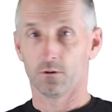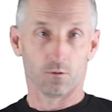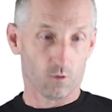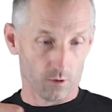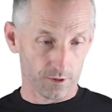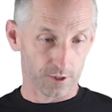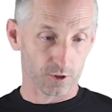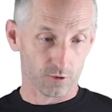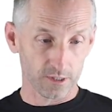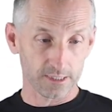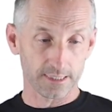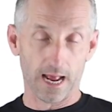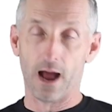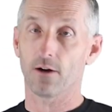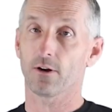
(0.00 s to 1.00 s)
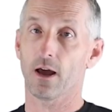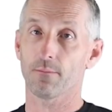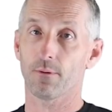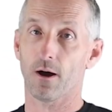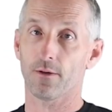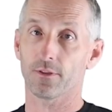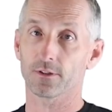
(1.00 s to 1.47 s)
or the trees down
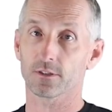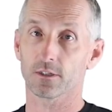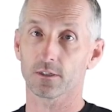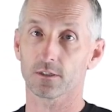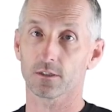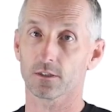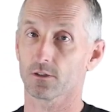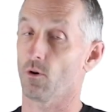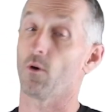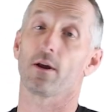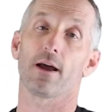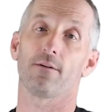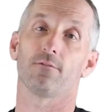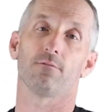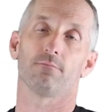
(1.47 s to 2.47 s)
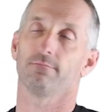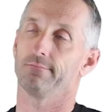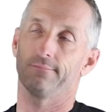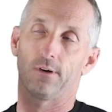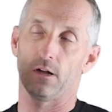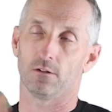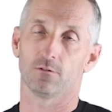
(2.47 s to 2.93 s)
hypothesis, or you have,
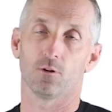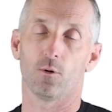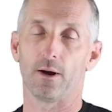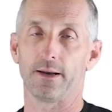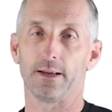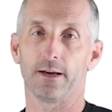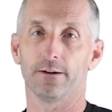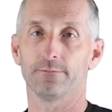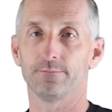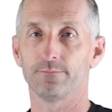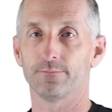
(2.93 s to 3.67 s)
no idea?